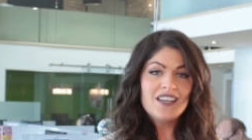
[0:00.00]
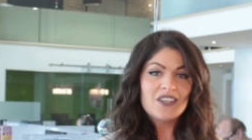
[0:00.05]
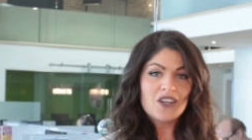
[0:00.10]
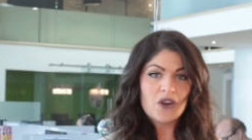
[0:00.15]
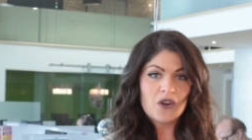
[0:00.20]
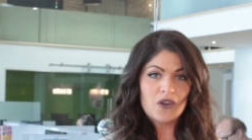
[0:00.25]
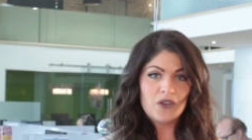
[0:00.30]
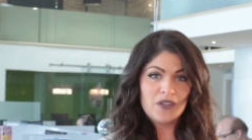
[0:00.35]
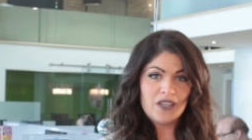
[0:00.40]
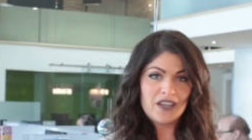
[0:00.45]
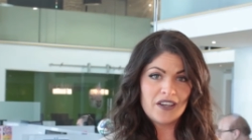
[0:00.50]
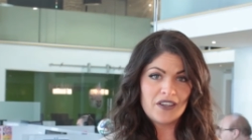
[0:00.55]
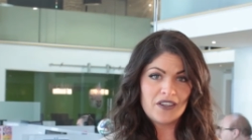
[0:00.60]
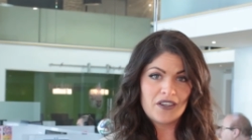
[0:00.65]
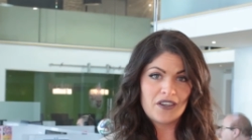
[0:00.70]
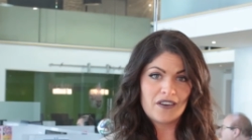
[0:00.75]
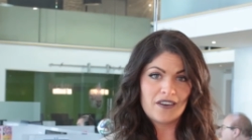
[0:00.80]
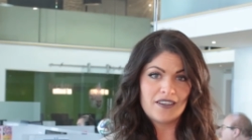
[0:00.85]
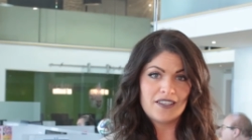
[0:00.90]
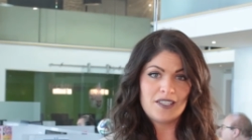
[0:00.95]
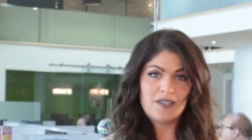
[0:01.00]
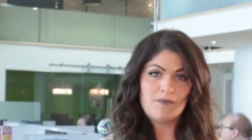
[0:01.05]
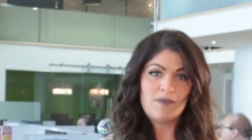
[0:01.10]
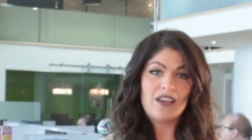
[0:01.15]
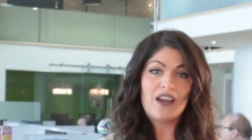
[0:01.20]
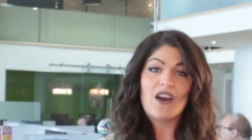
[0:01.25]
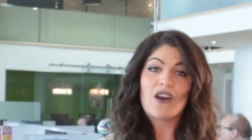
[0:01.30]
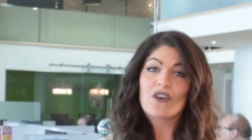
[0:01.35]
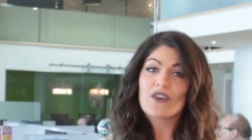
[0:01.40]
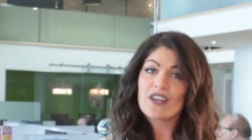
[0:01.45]
Not only are you going to
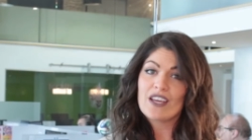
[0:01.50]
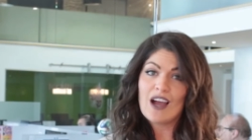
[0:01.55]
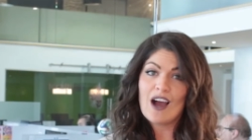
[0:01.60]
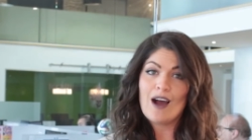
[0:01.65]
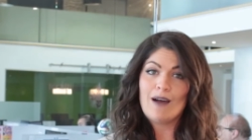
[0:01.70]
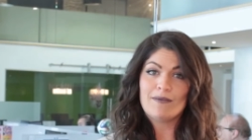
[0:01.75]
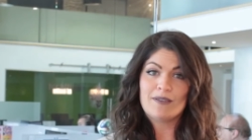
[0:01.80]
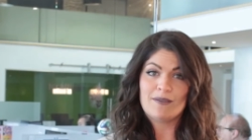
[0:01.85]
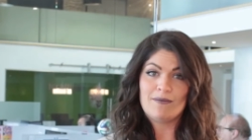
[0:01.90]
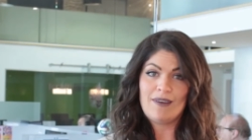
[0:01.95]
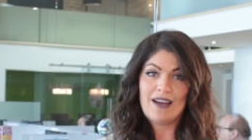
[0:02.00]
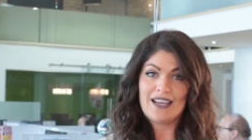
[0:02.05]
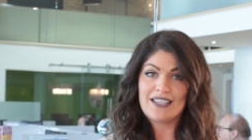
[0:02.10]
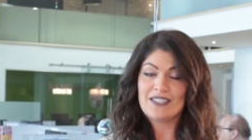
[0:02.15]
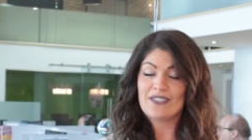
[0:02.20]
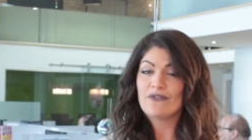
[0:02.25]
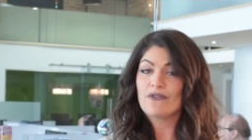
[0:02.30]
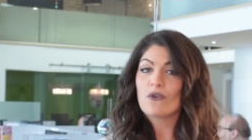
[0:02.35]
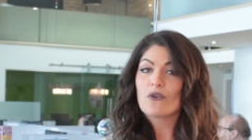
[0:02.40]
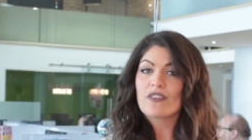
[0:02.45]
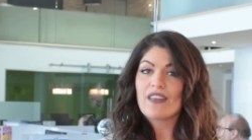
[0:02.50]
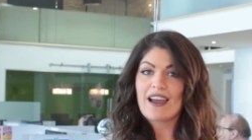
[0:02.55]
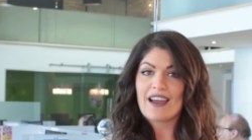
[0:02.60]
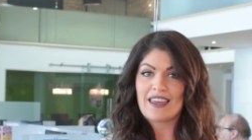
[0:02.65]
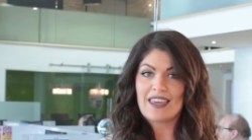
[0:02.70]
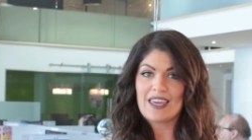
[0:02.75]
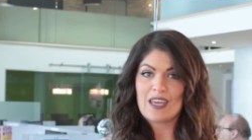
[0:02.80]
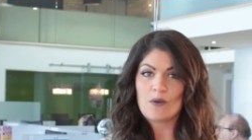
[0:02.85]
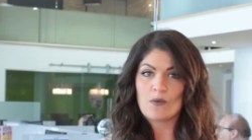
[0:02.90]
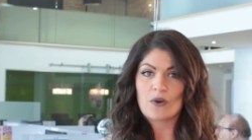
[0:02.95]
be already optimized for
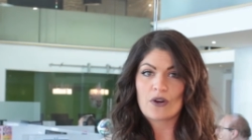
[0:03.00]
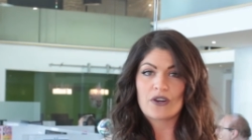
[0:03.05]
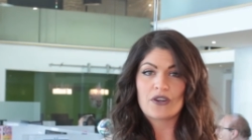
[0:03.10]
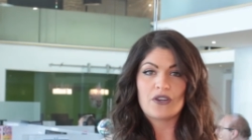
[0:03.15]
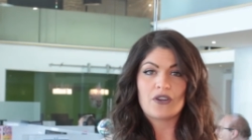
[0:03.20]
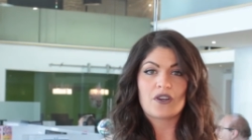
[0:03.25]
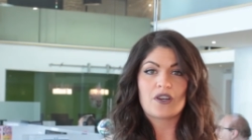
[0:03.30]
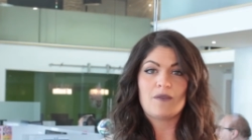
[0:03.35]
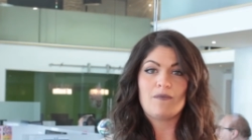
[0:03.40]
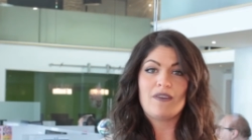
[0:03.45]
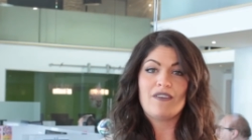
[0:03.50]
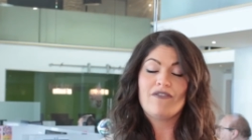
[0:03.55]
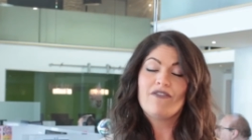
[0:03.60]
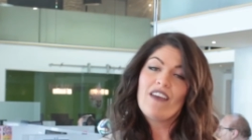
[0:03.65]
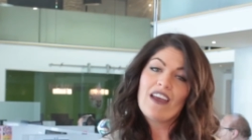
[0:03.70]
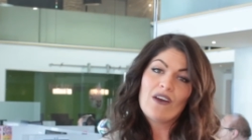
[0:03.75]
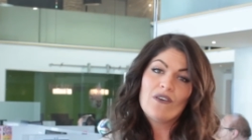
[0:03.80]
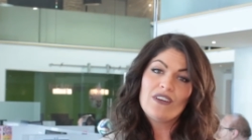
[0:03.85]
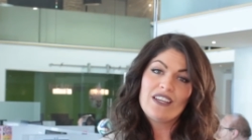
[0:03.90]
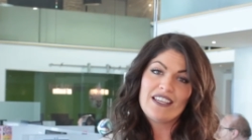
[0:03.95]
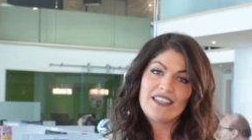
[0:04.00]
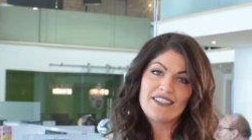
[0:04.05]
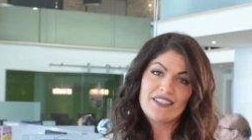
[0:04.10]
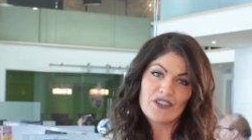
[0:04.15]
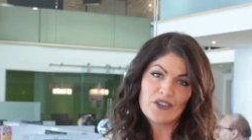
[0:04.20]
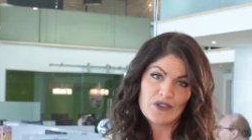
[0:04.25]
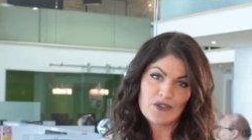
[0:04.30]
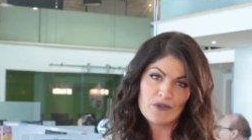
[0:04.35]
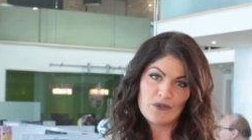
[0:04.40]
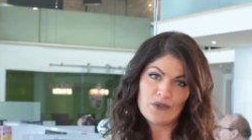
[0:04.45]
that keyword, you're going to be found
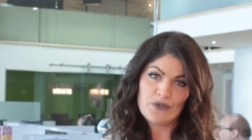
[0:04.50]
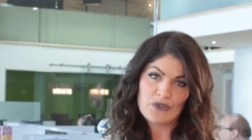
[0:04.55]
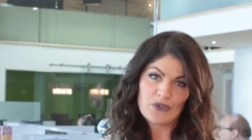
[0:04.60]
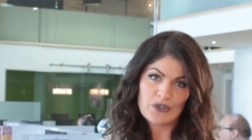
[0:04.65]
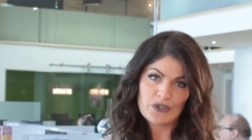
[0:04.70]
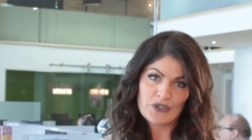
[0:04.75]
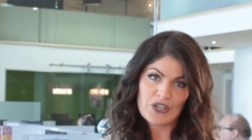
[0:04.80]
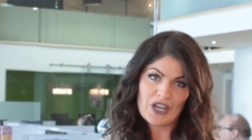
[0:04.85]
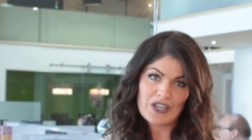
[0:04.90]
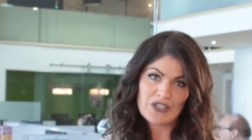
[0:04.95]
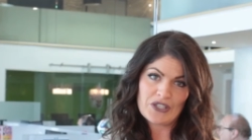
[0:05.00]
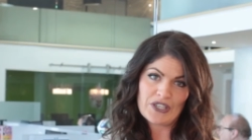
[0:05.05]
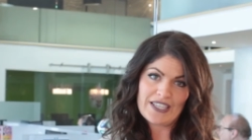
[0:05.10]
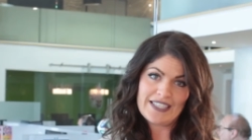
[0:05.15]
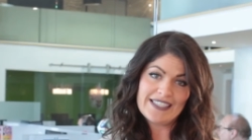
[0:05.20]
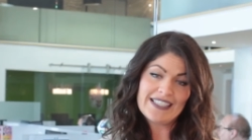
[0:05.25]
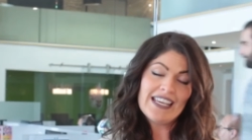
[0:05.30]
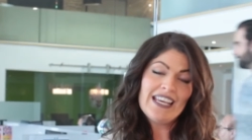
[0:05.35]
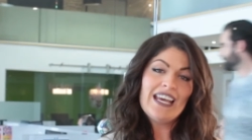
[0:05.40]
easier through search engines,